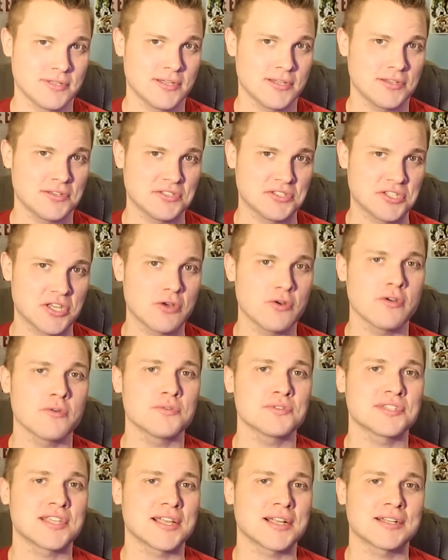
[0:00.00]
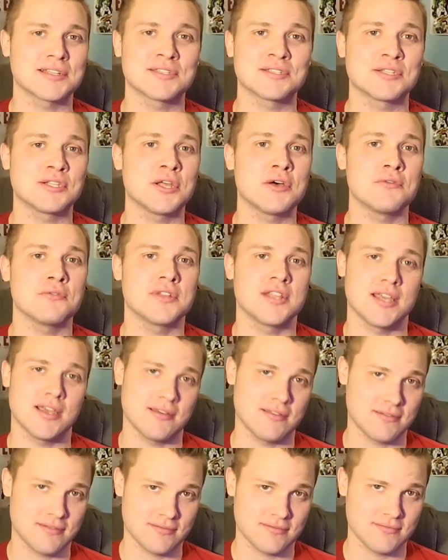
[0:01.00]
So it was like a slow
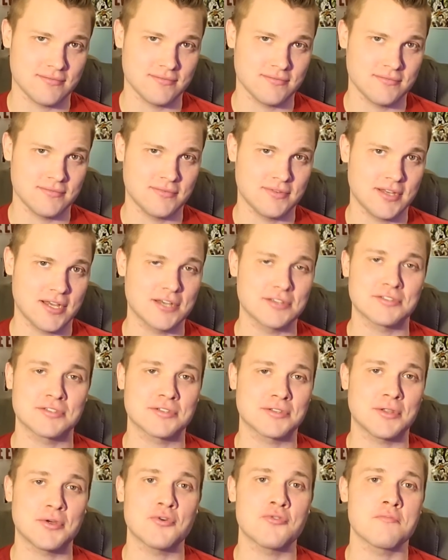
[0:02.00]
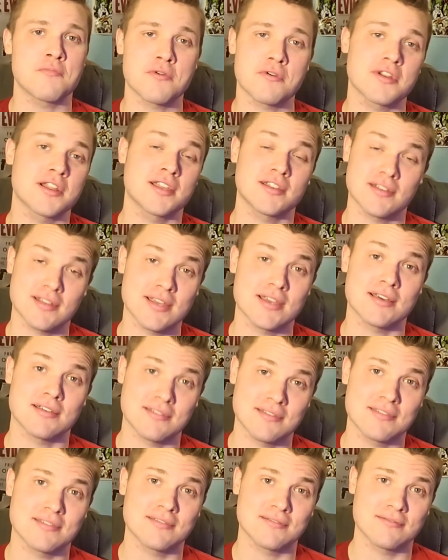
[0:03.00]
death, a slow burning
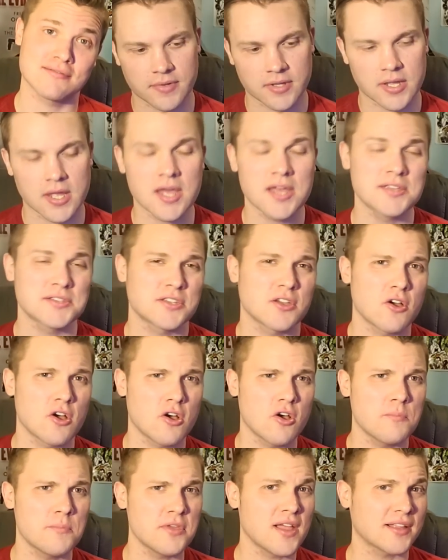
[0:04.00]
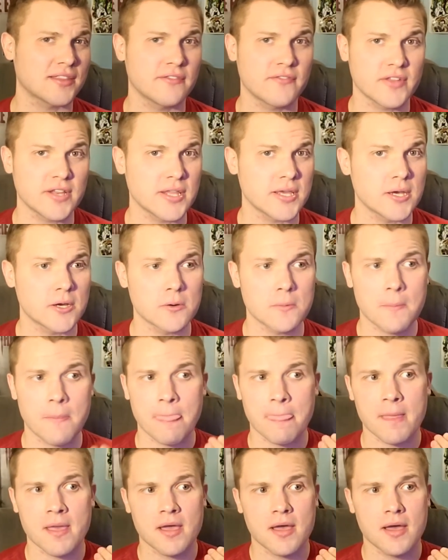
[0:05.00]
death. So I hope you liked the video.
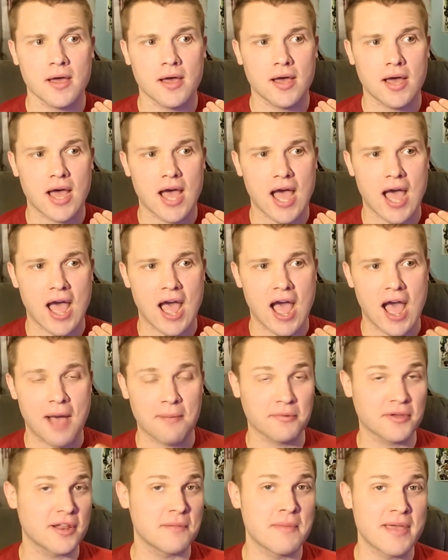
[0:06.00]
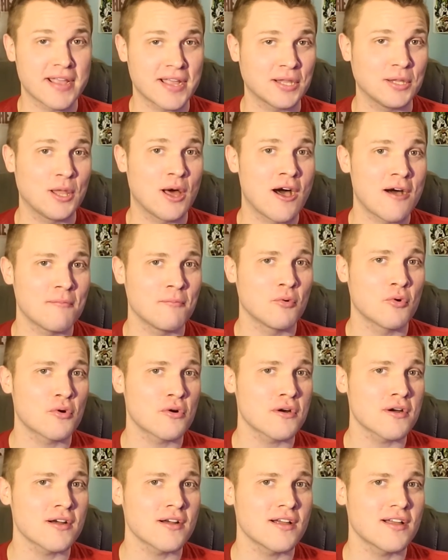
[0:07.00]
I'm going to make a lot
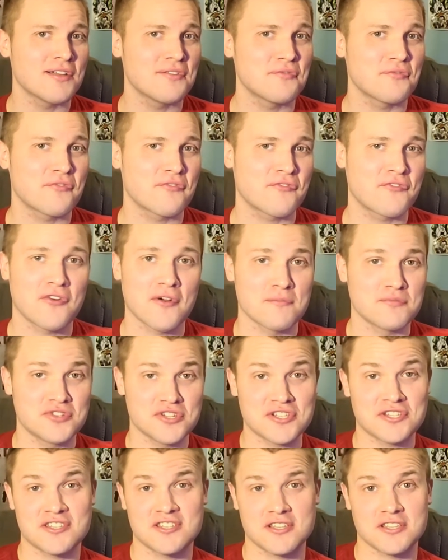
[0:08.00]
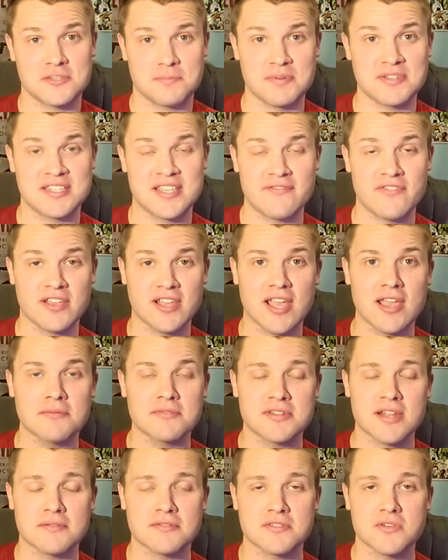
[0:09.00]
more from just specific
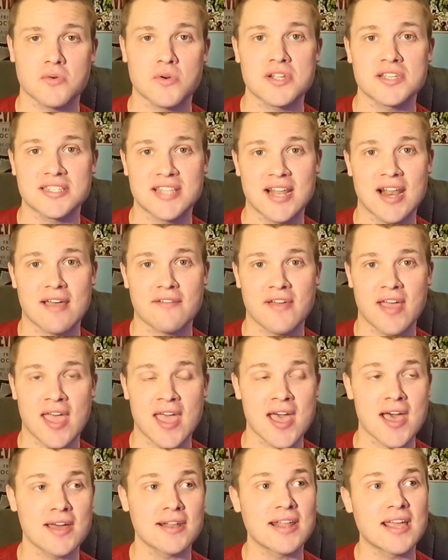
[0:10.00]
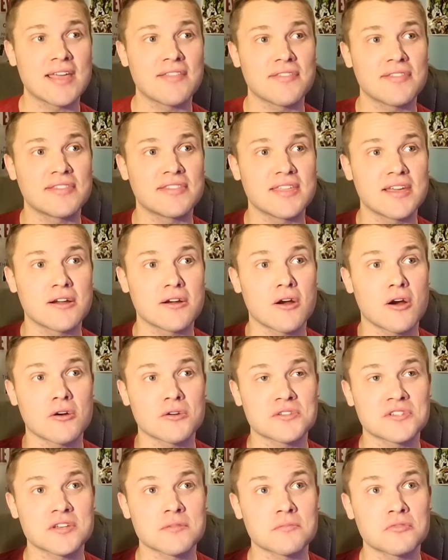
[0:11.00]
GameStop stories that I've had, and there are
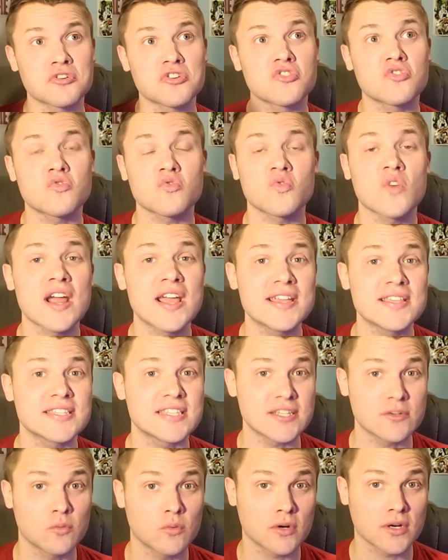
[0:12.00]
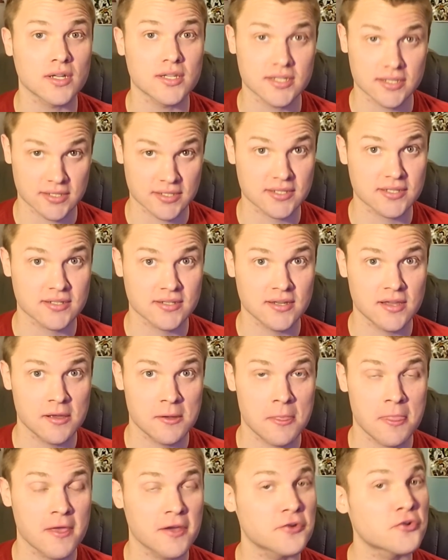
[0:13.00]
some crazy ones.
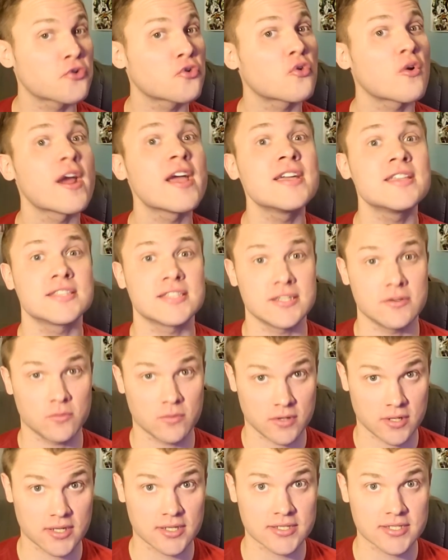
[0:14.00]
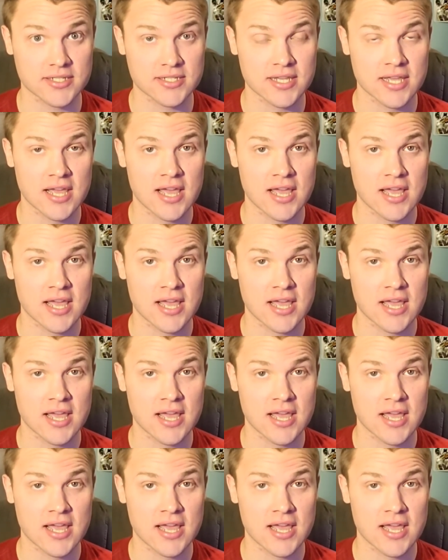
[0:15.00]
Crazy ones.